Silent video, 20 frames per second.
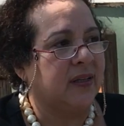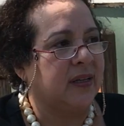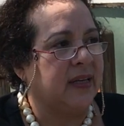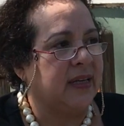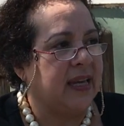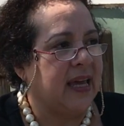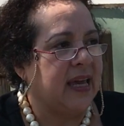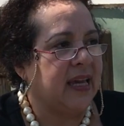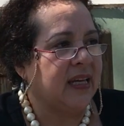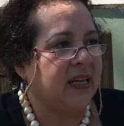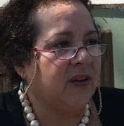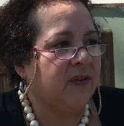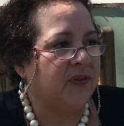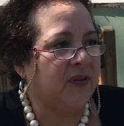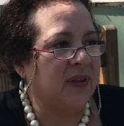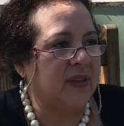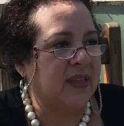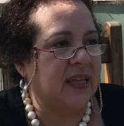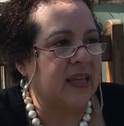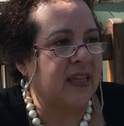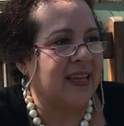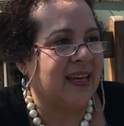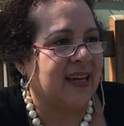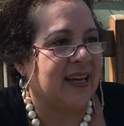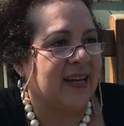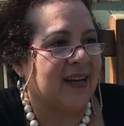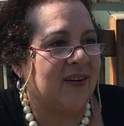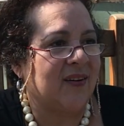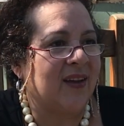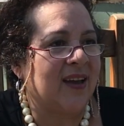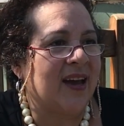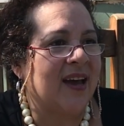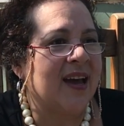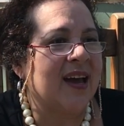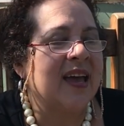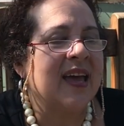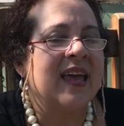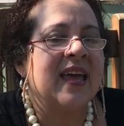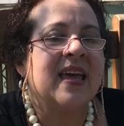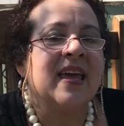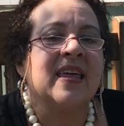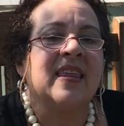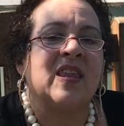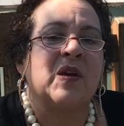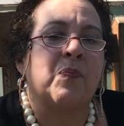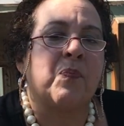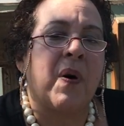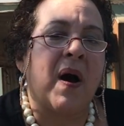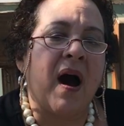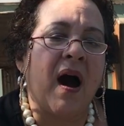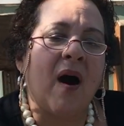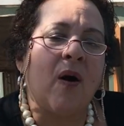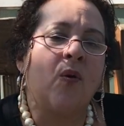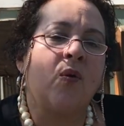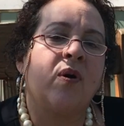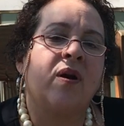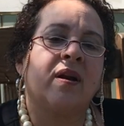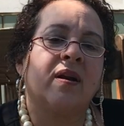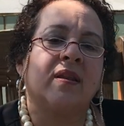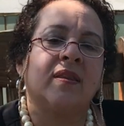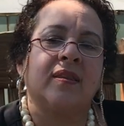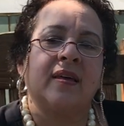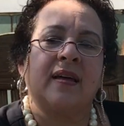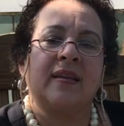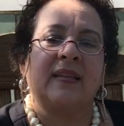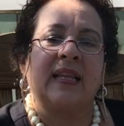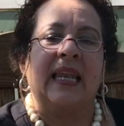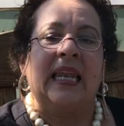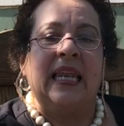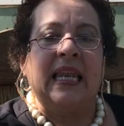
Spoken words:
native in that area, the power that